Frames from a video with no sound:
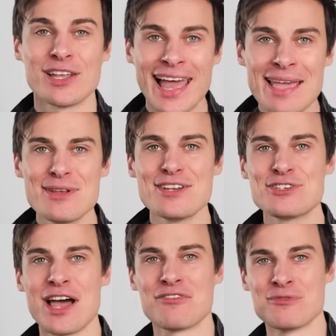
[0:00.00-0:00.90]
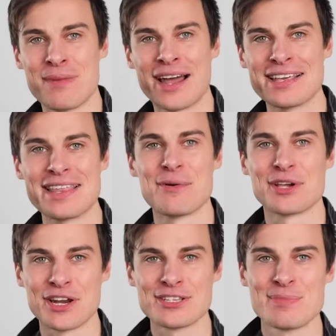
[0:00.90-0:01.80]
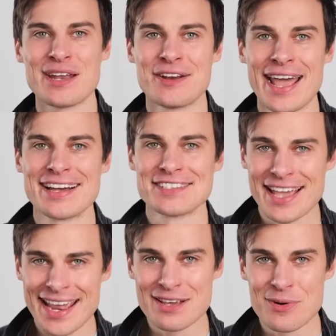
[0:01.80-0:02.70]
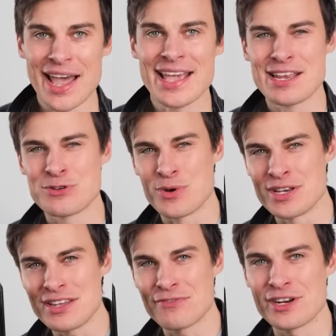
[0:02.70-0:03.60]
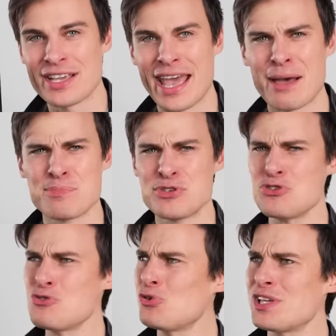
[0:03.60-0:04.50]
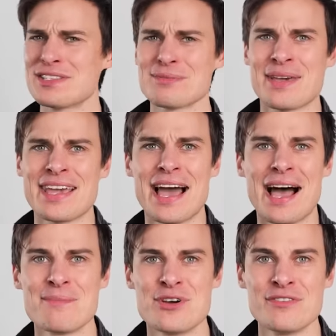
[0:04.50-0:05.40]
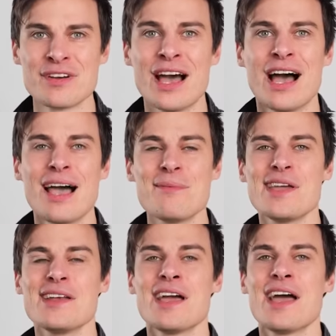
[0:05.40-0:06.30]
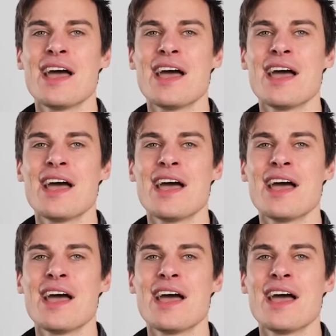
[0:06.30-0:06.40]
got Labor to shuffle money they were going to spend on housing anyway into a different account purely as a PR move. I mean,